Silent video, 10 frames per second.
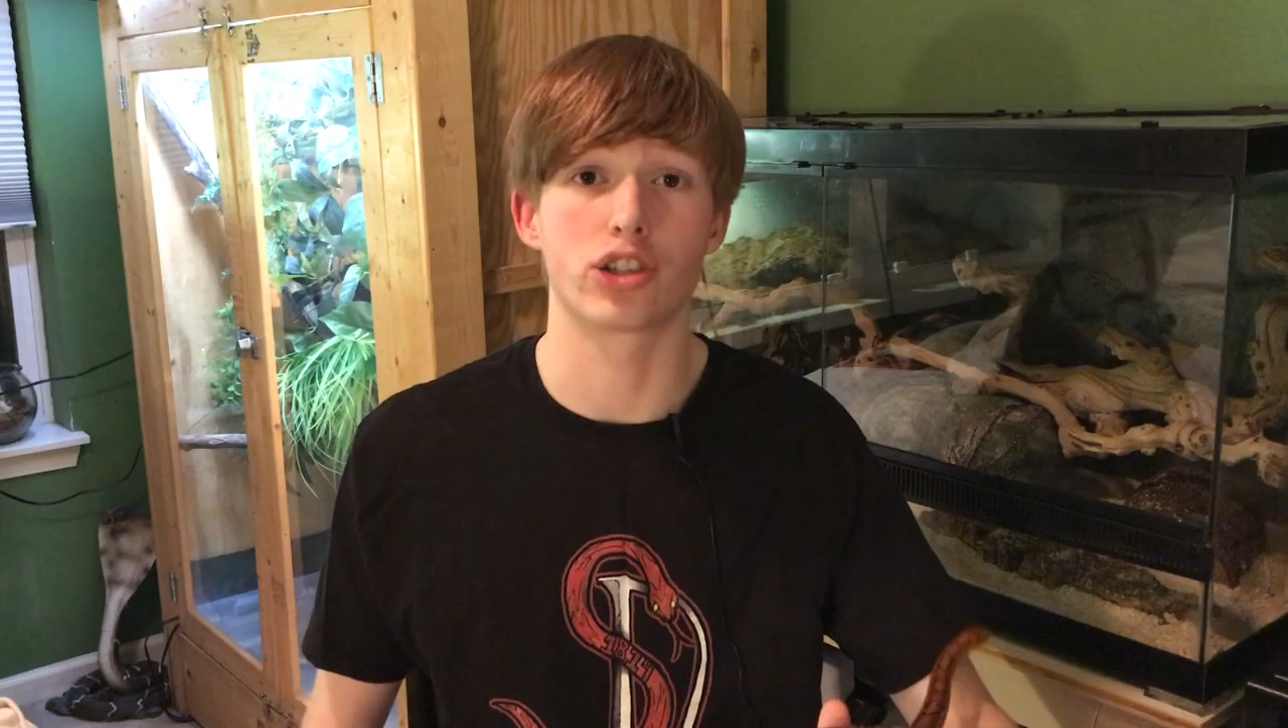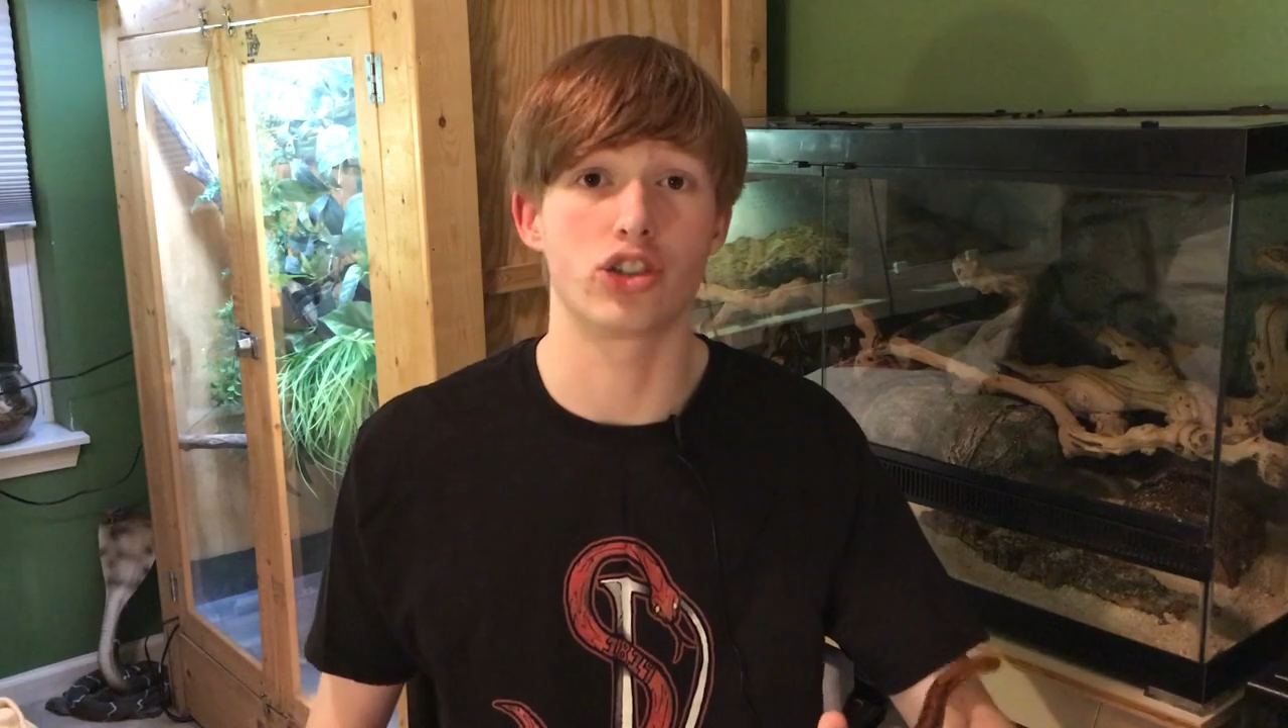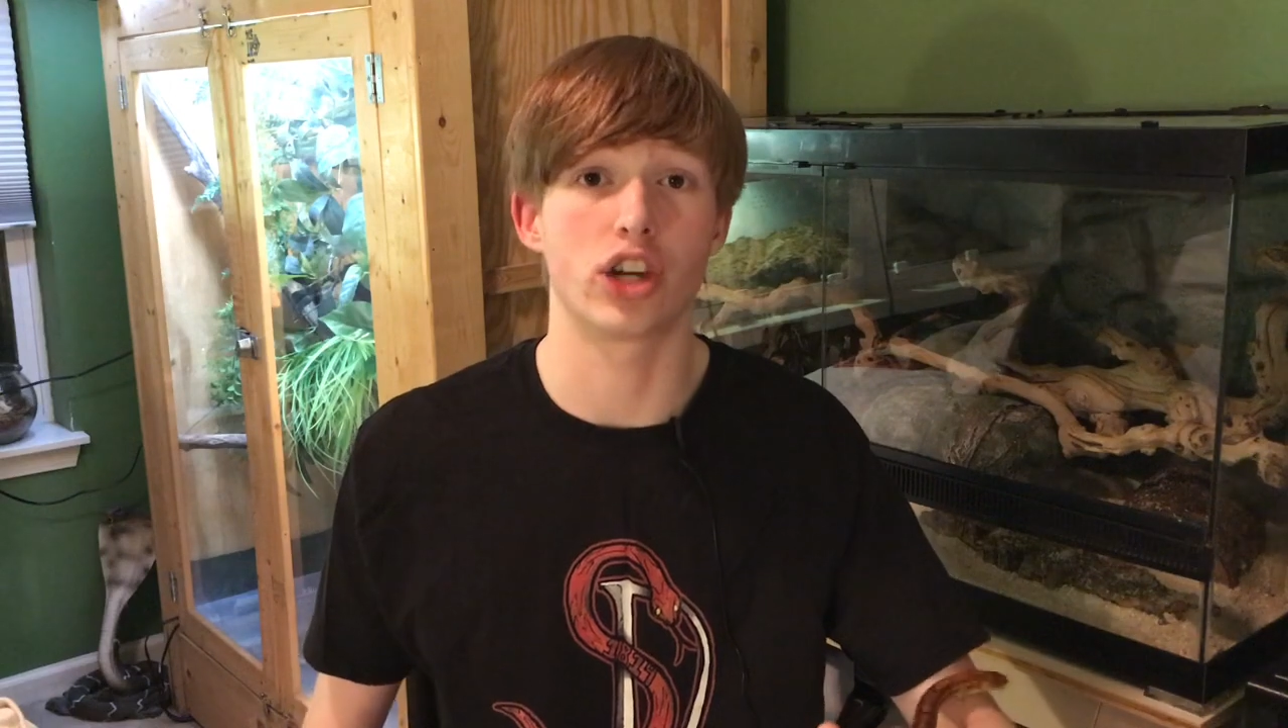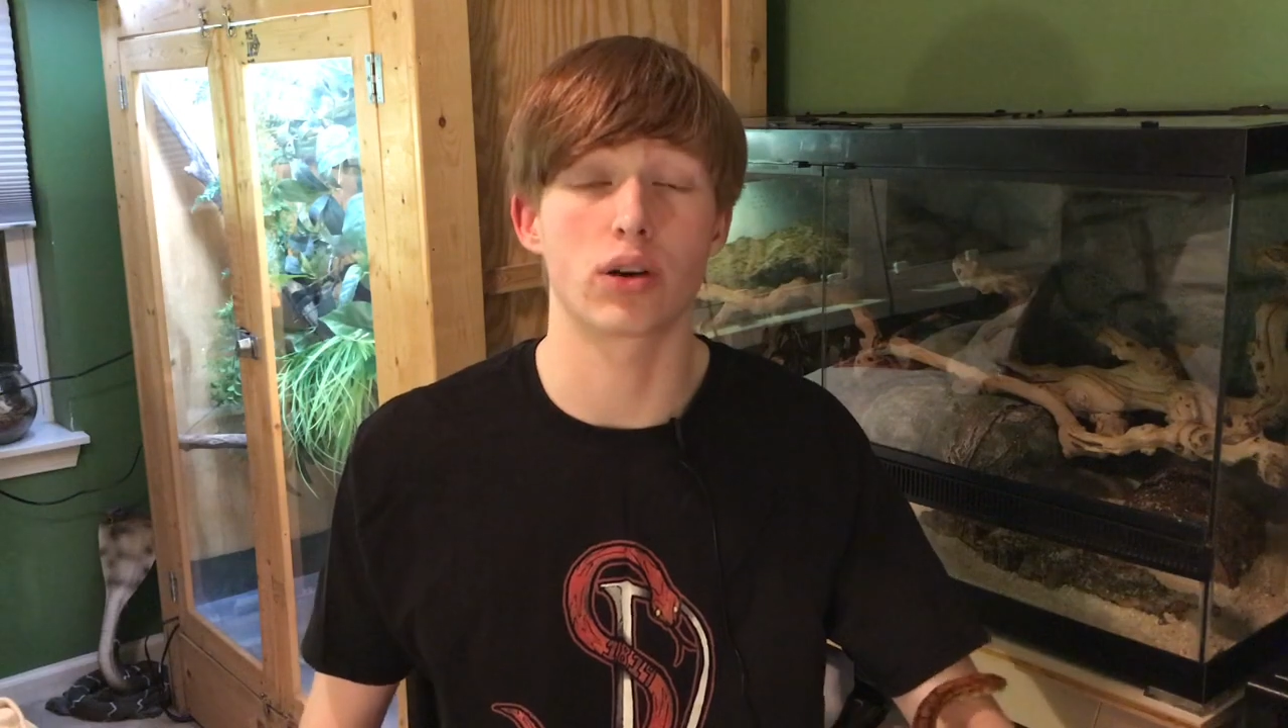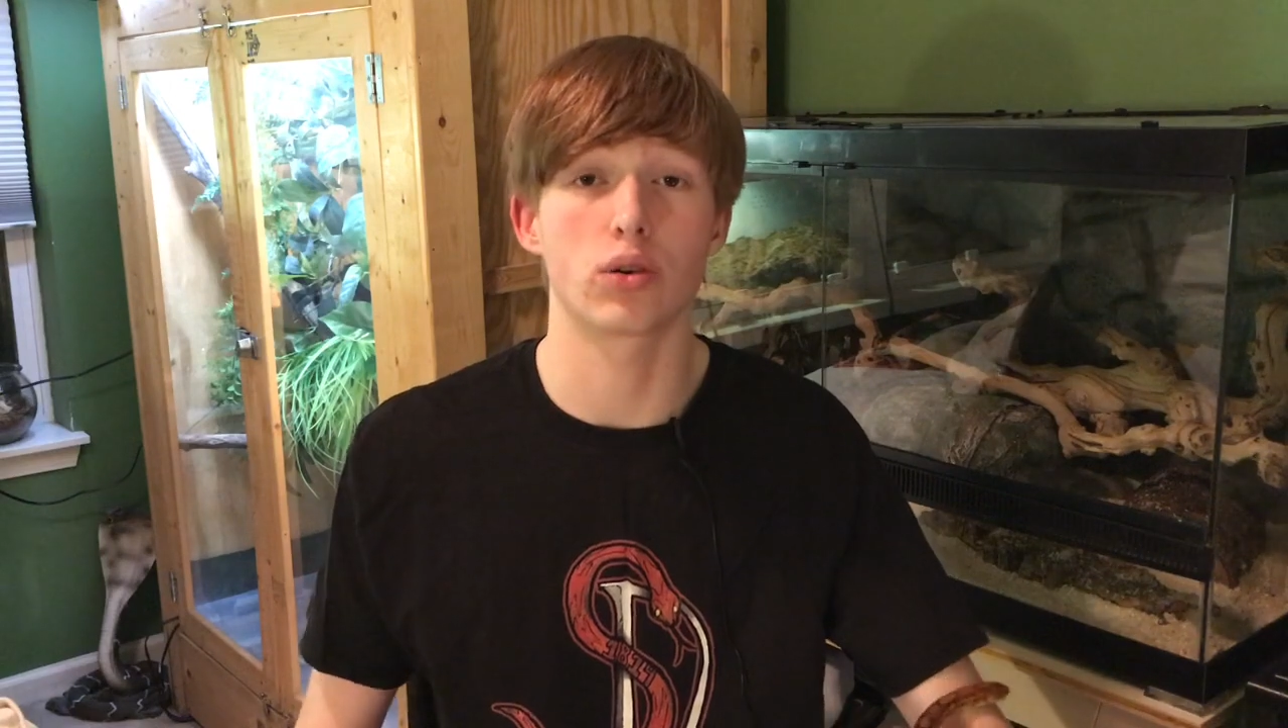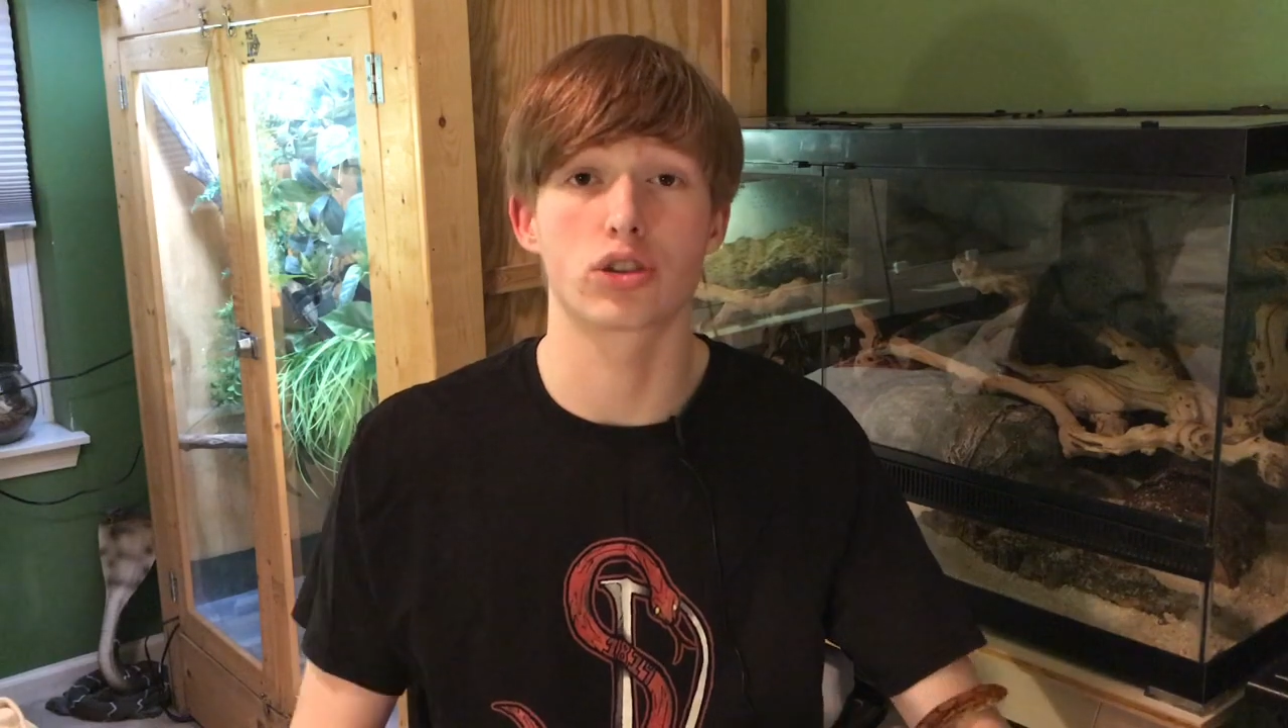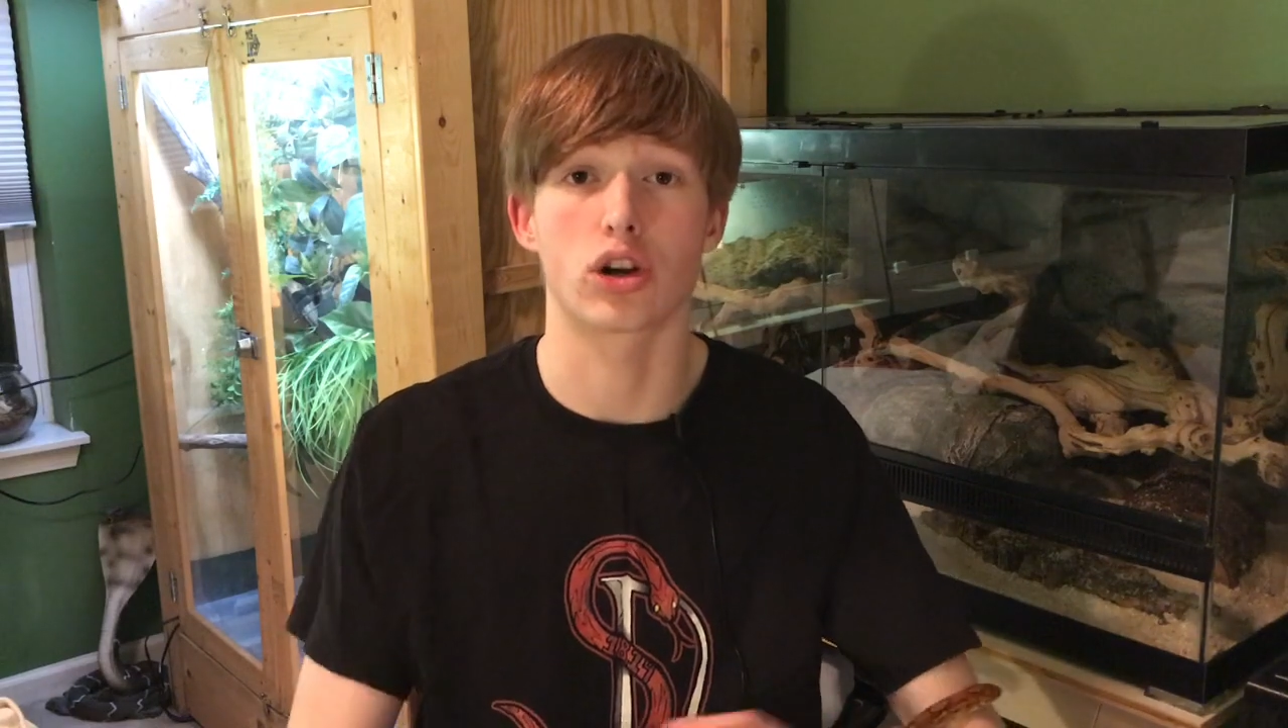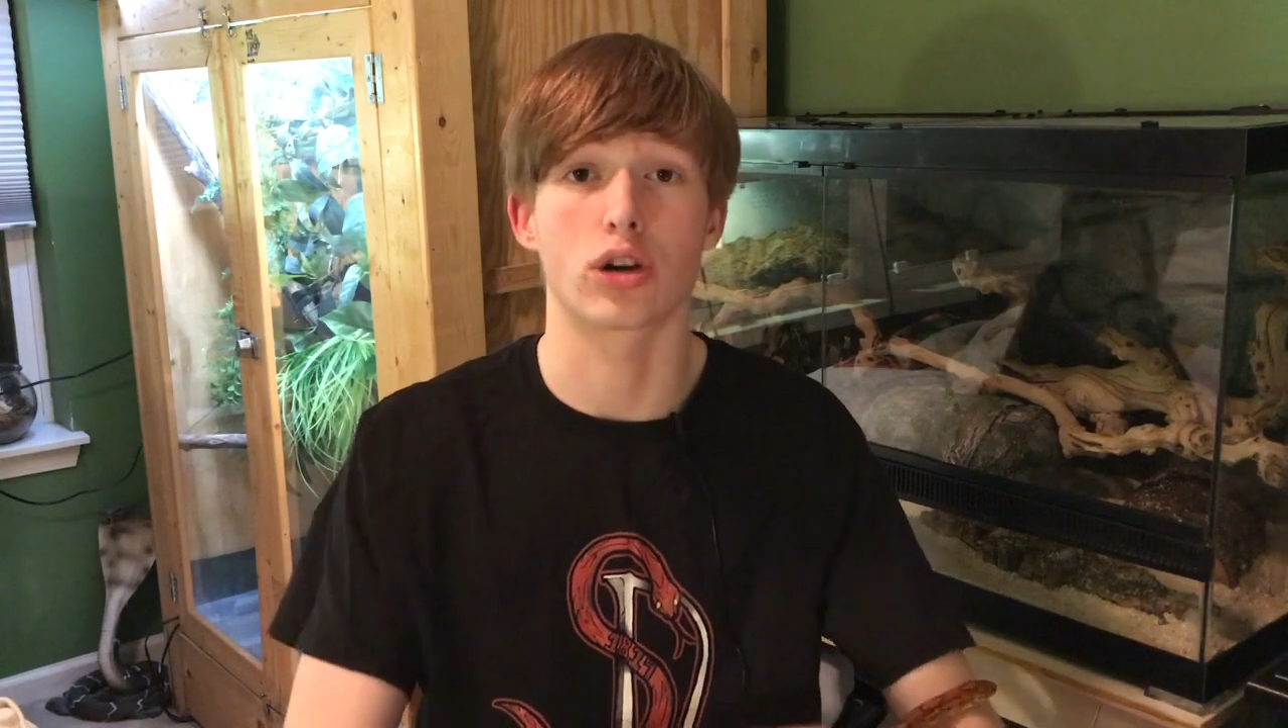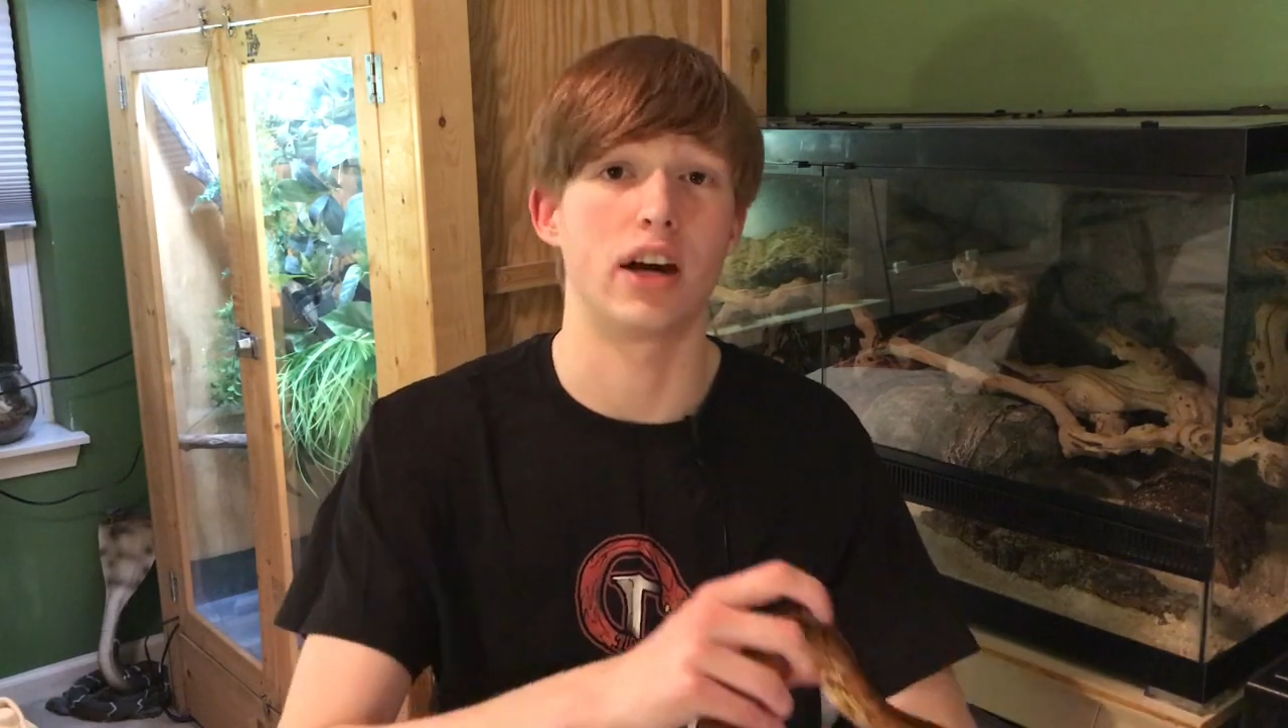is a general term.